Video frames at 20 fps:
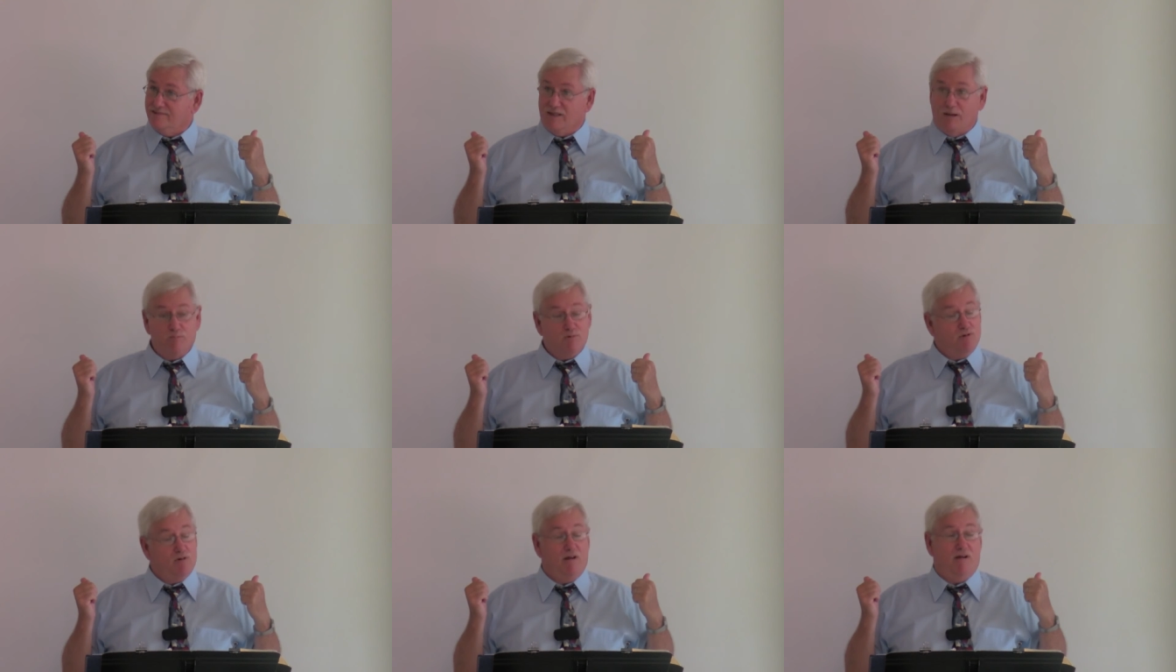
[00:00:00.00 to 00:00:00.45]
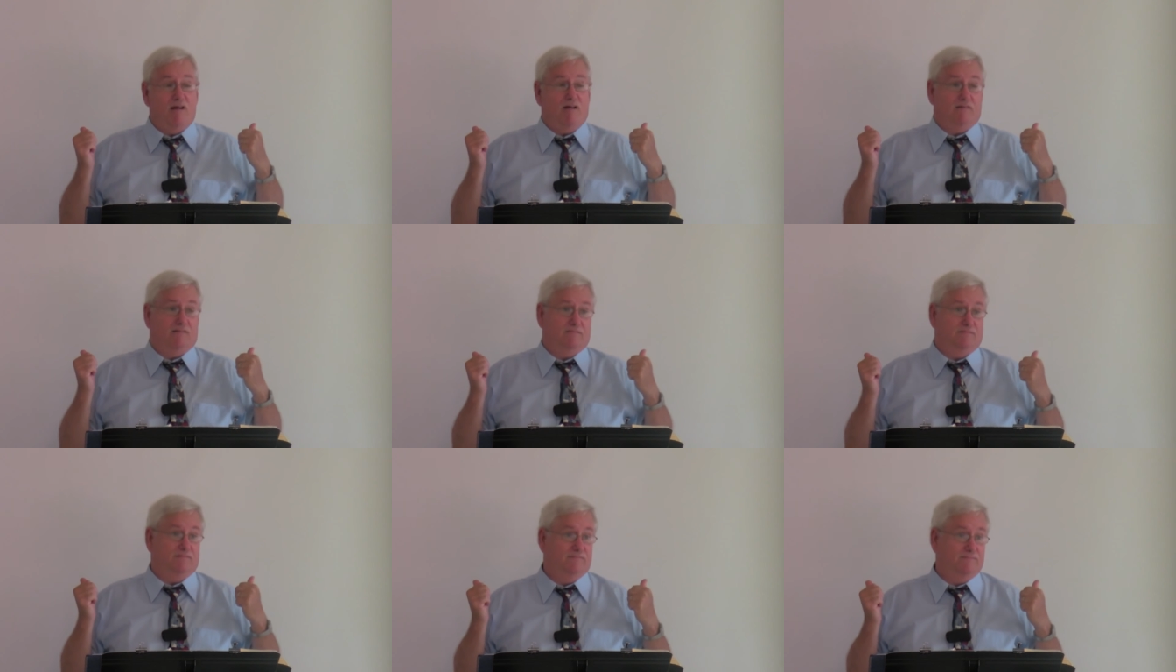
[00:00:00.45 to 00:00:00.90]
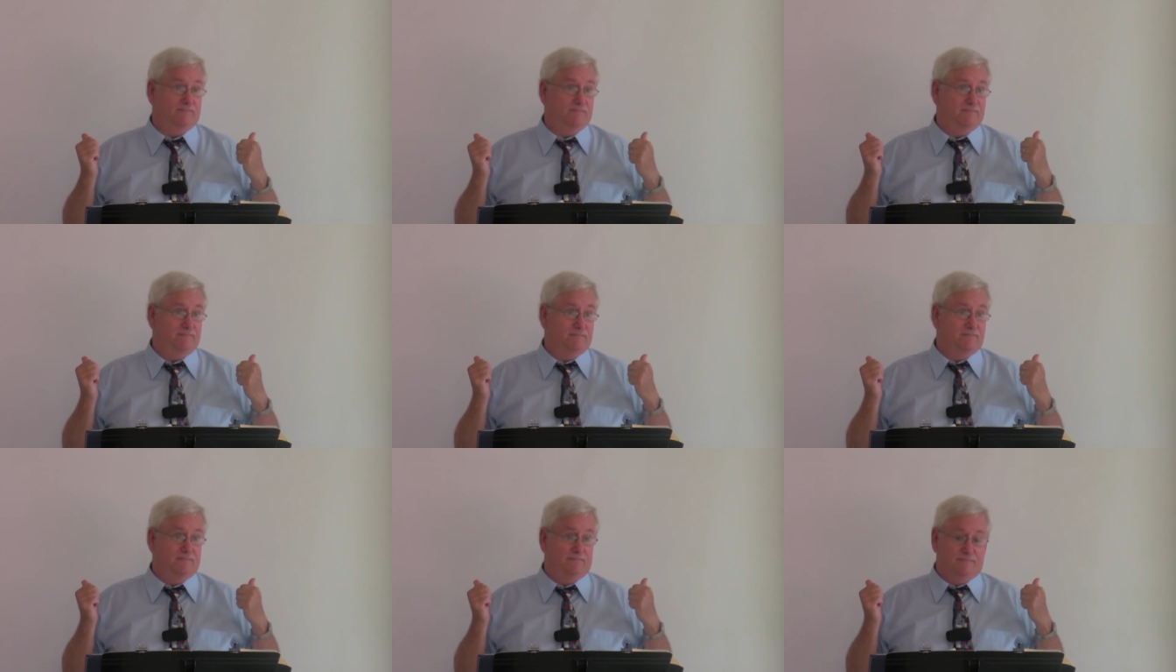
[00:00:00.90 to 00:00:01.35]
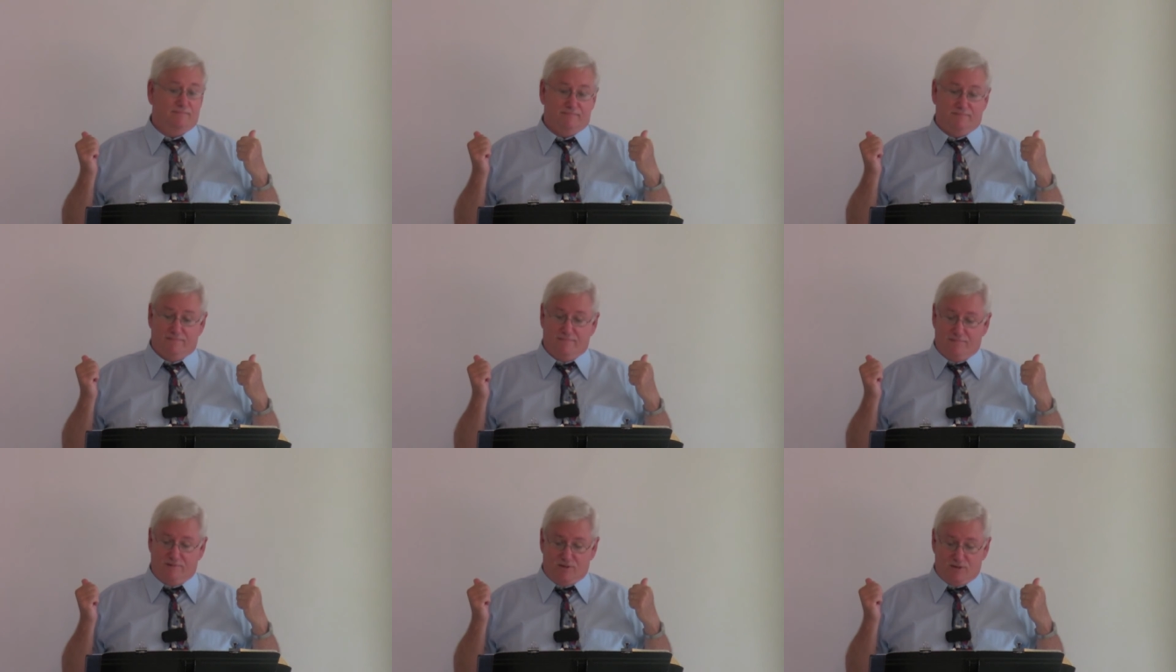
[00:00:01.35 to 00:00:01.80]
Something's wrong.
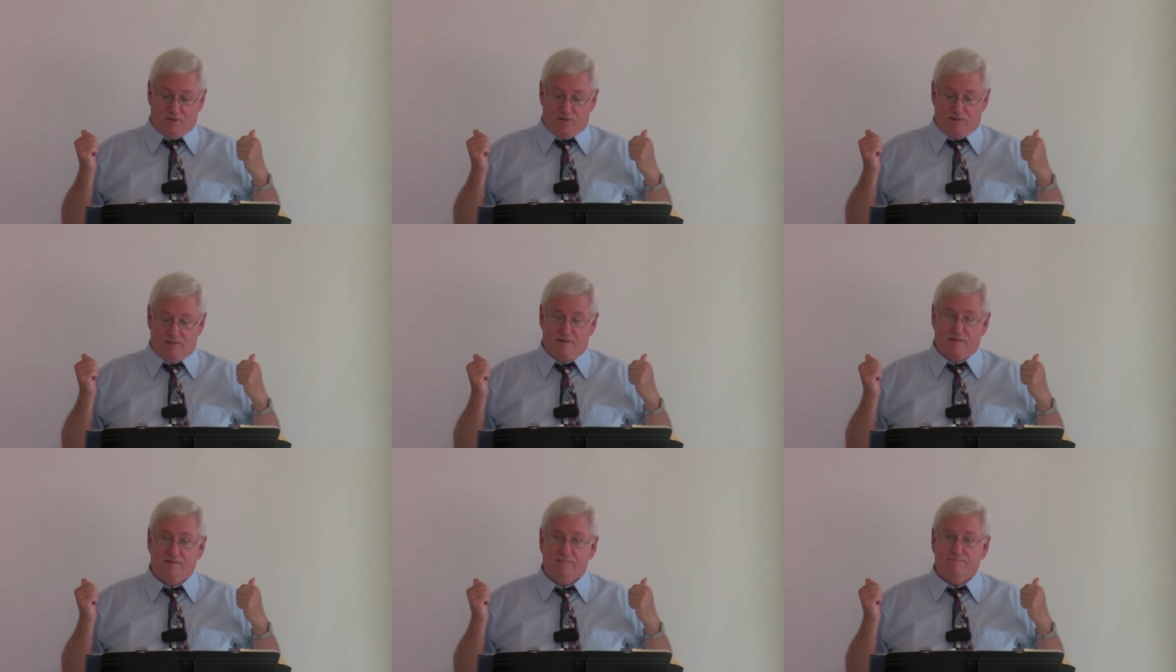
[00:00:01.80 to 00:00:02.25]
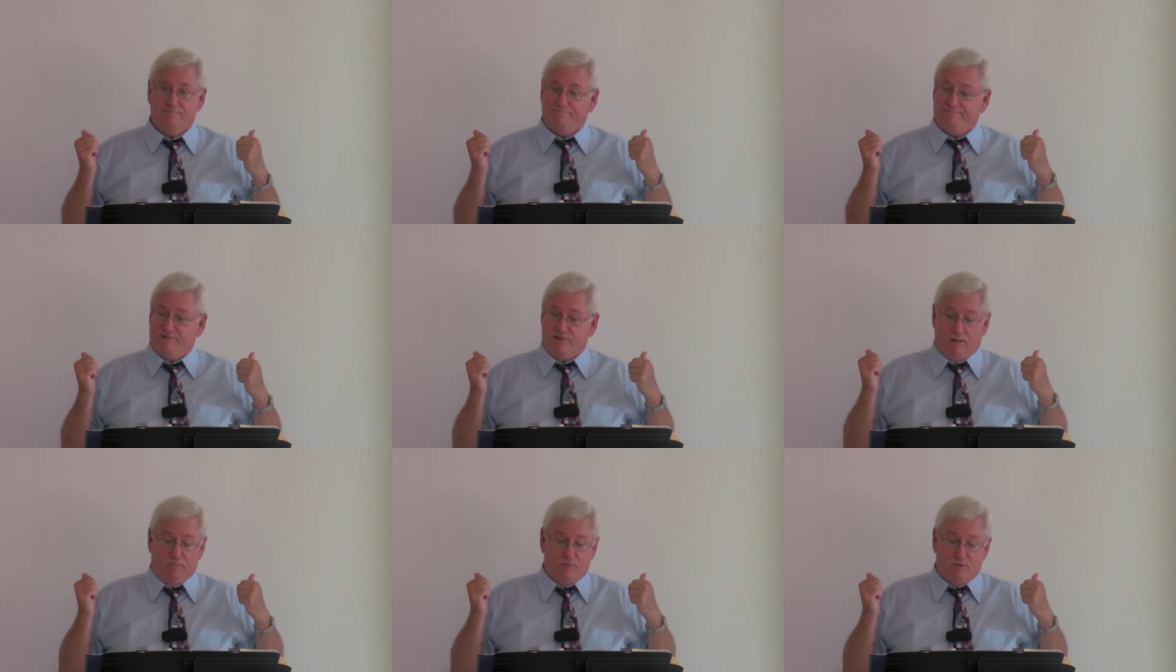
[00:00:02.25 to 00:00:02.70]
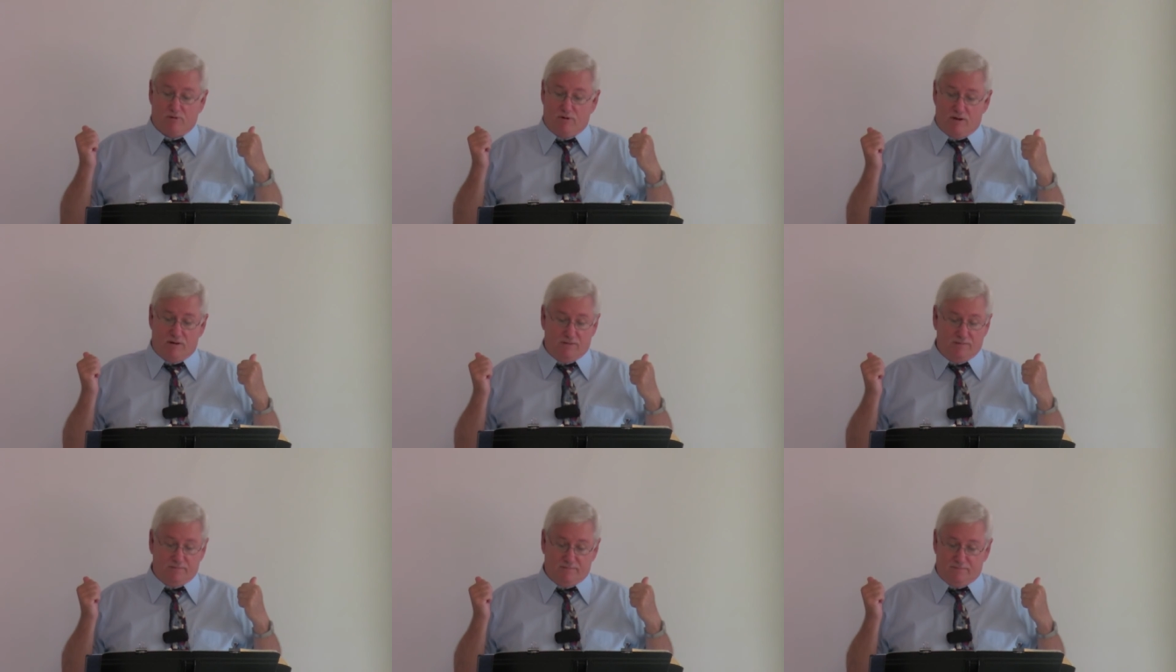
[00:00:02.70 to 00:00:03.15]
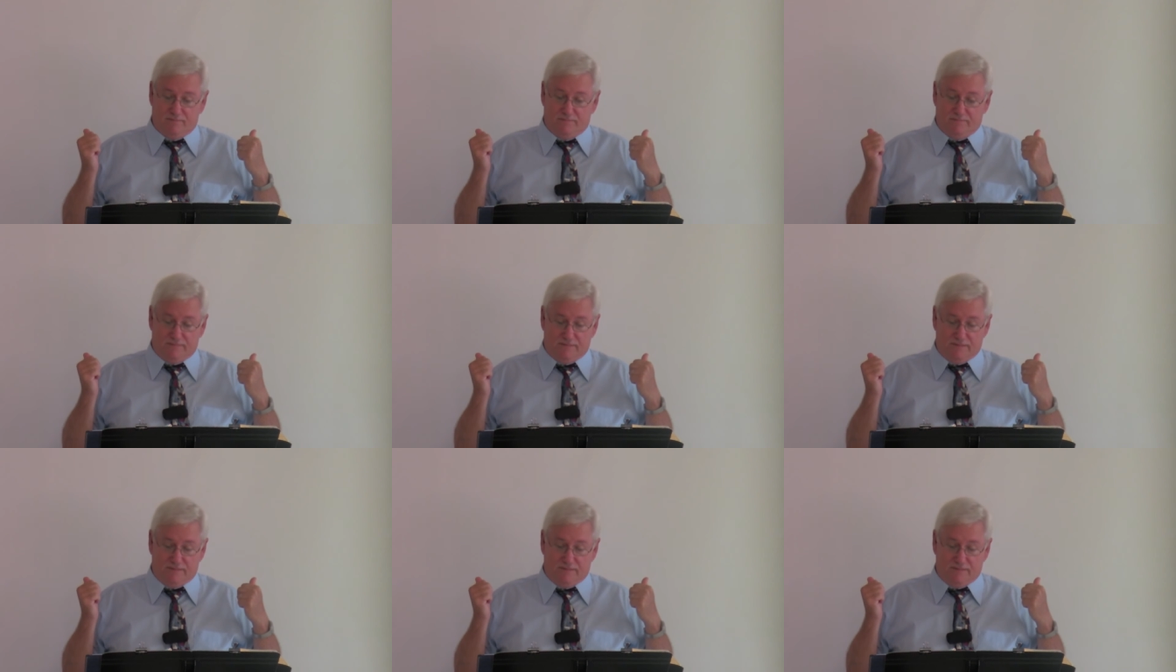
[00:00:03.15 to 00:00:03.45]
Amen. Something's wrong.